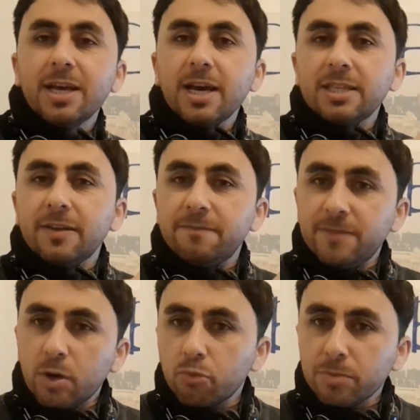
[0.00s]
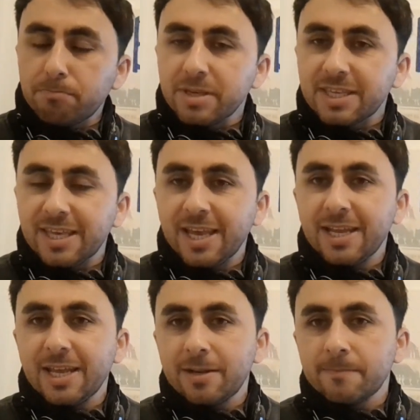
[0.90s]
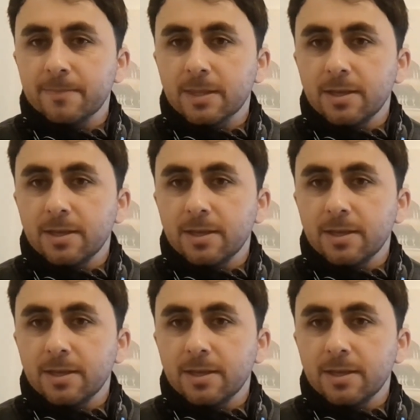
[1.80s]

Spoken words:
at the very beginning